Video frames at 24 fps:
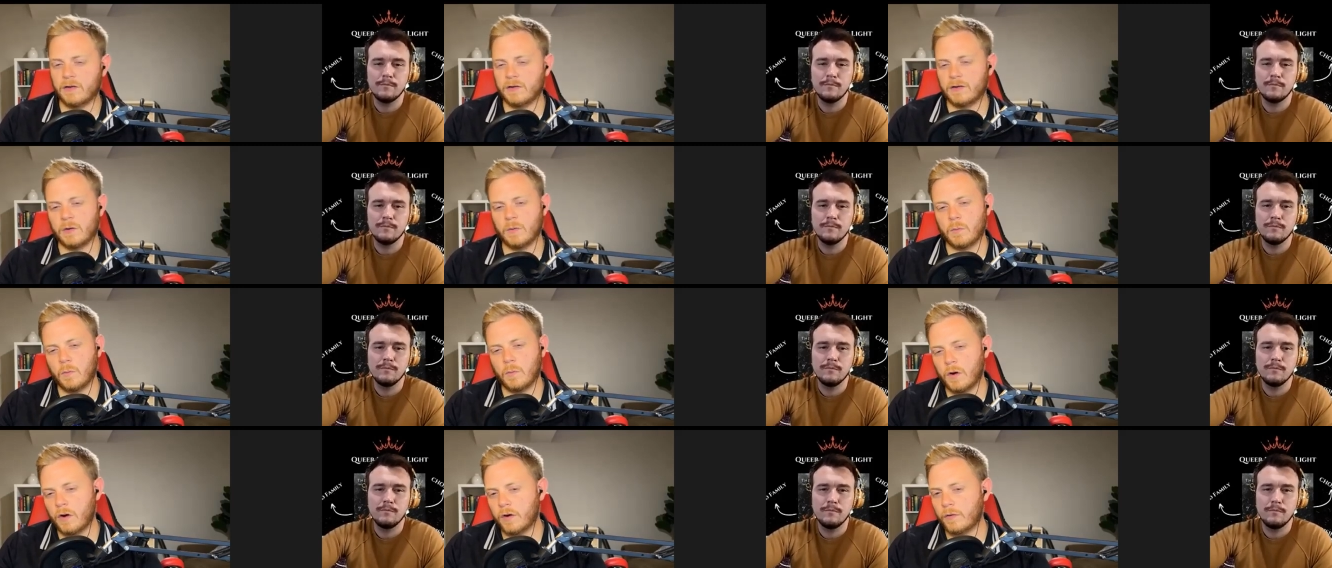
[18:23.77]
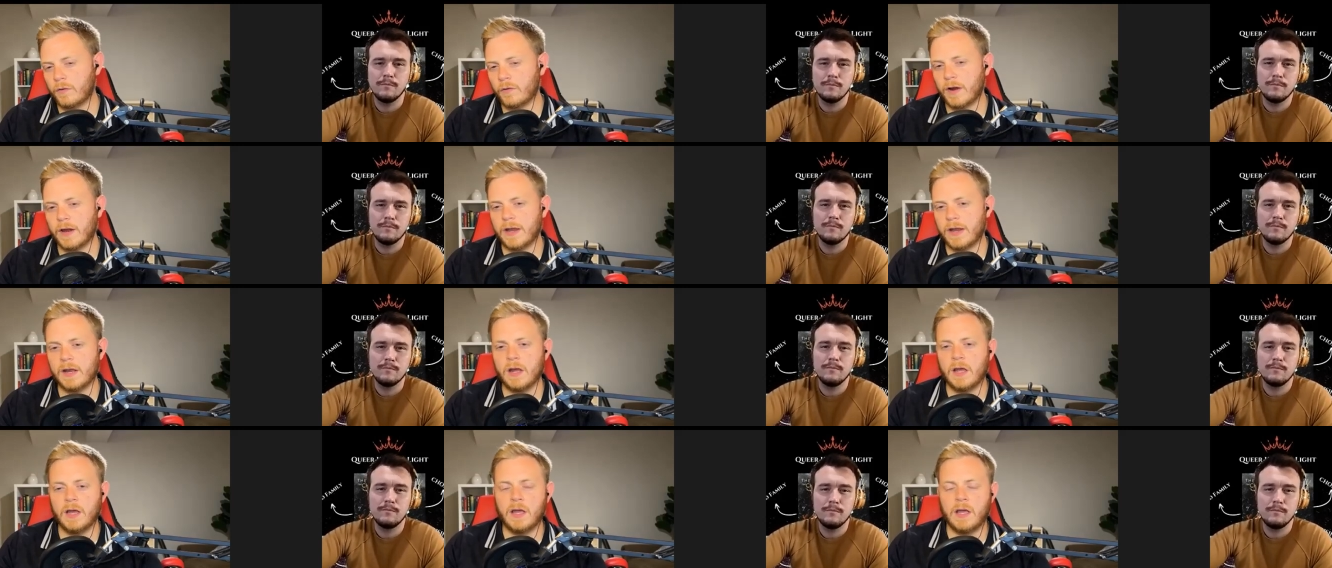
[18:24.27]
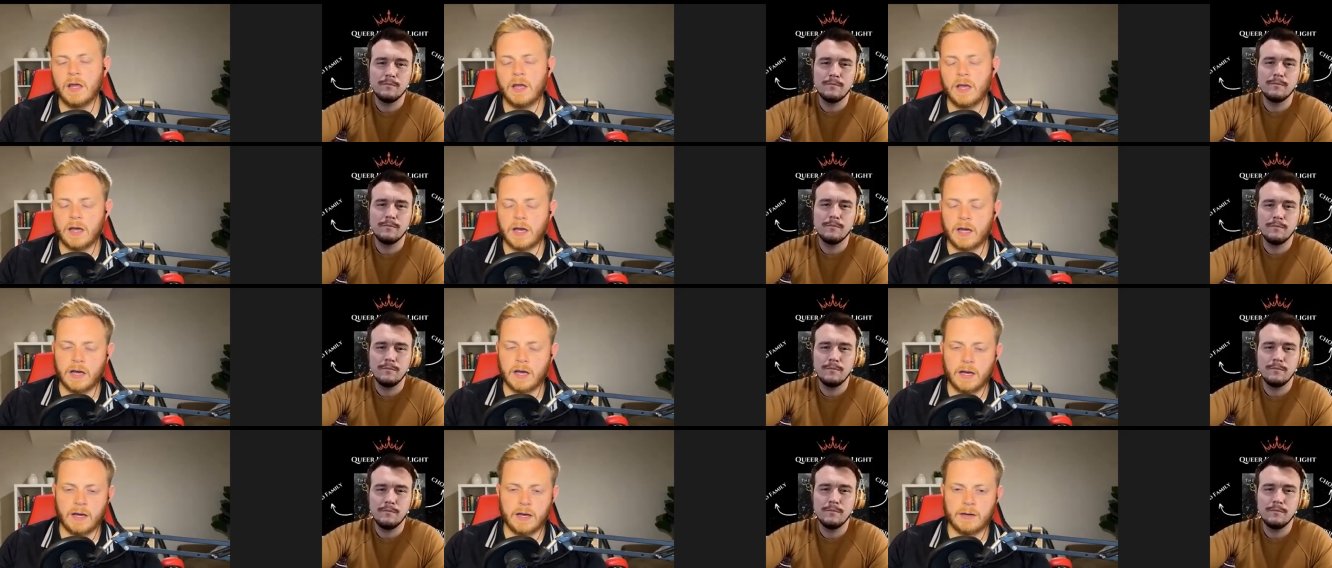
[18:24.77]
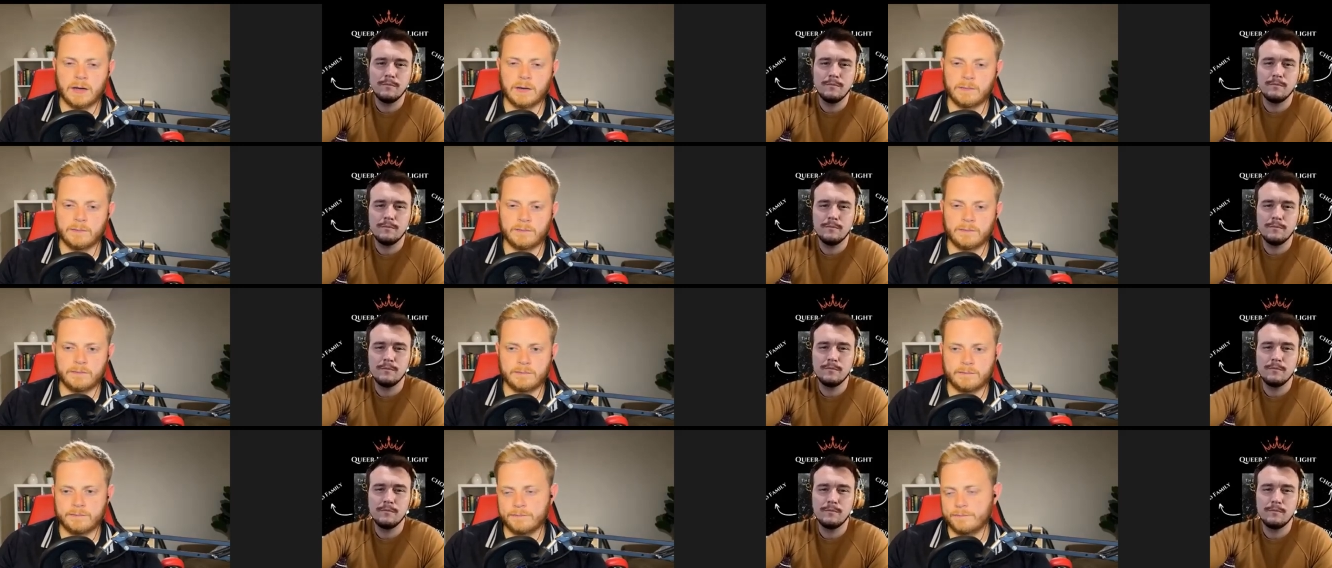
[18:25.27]
Speaker 1: or didn't want to write.
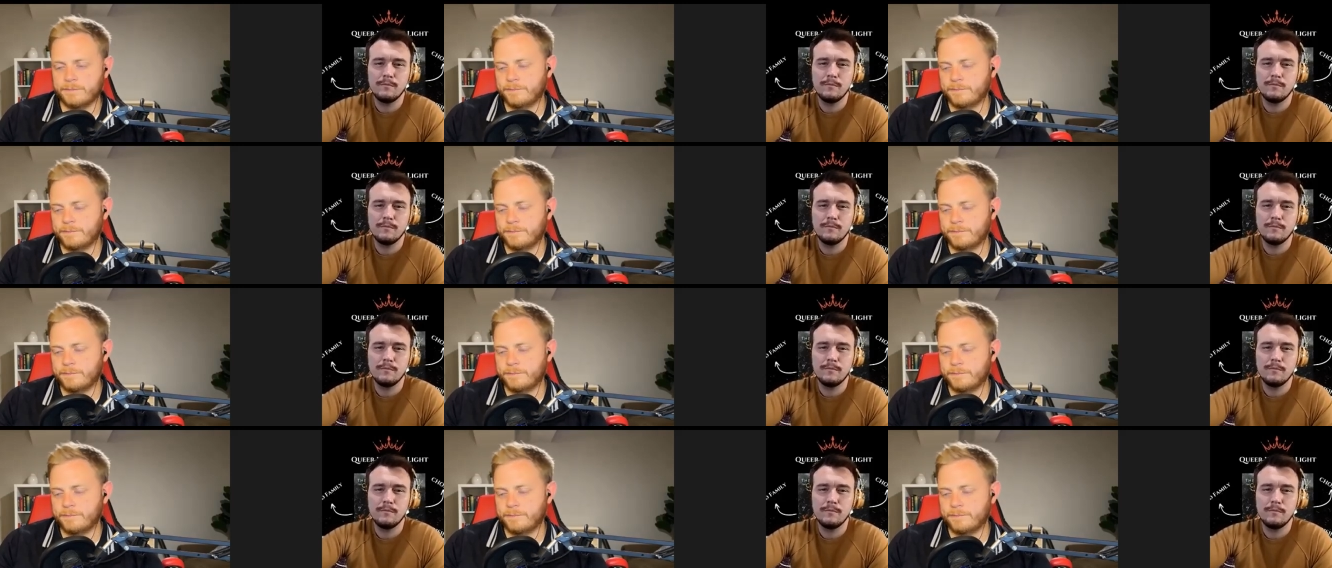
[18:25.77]
Um,